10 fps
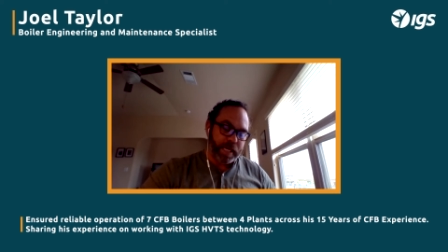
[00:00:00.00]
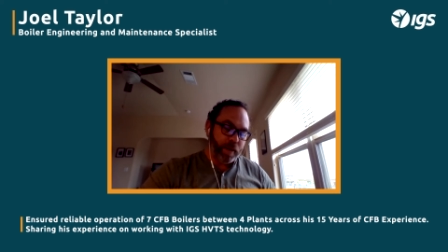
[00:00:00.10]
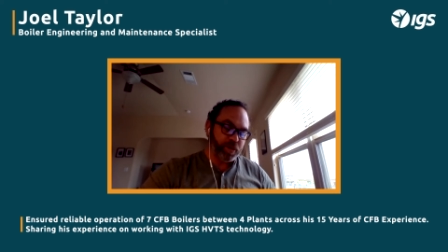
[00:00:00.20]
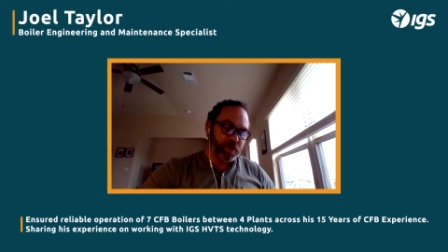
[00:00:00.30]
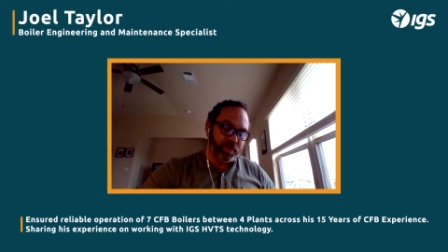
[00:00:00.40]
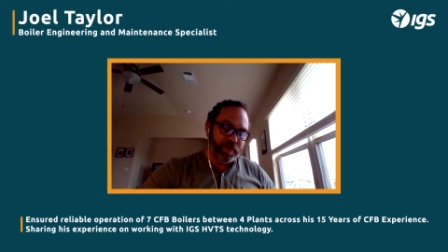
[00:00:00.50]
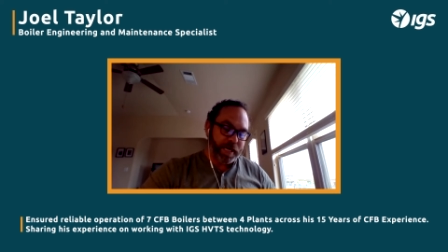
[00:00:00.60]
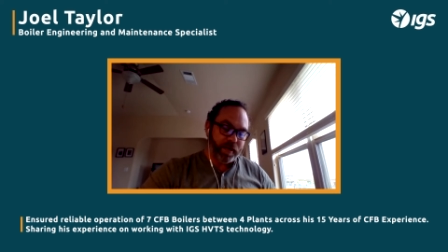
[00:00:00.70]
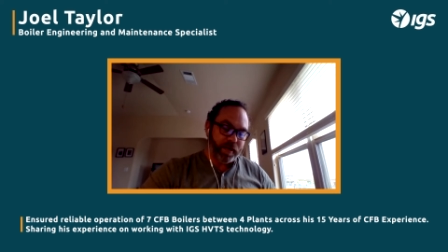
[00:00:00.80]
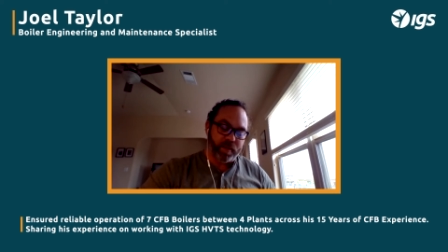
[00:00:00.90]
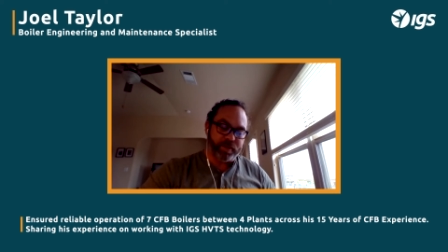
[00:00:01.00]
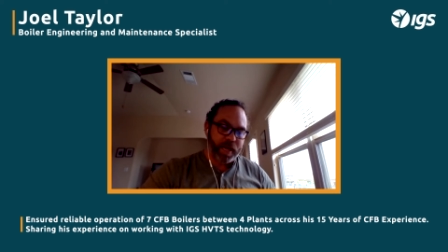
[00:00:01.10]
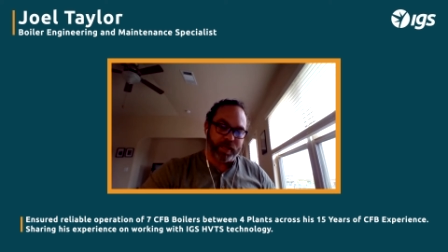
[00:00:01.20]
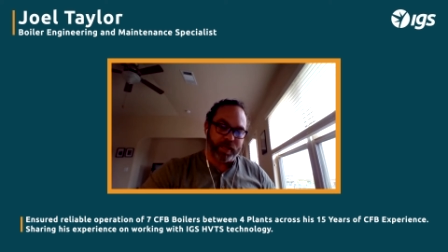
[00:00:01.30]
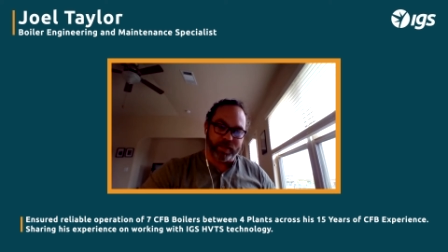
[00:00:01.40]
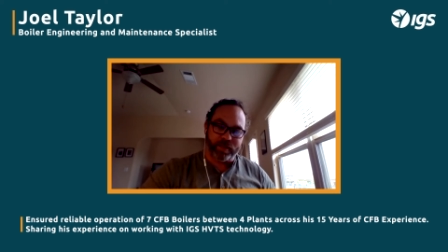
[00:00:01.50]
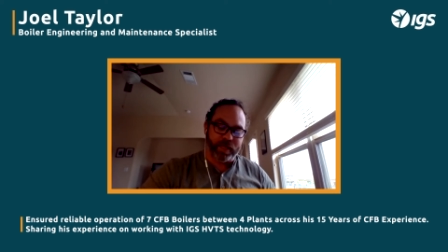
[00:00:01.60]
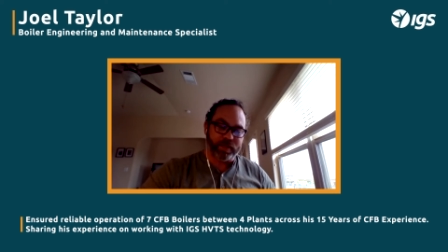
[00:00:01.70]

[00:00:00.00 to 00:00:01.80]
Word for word: and I was providing updates,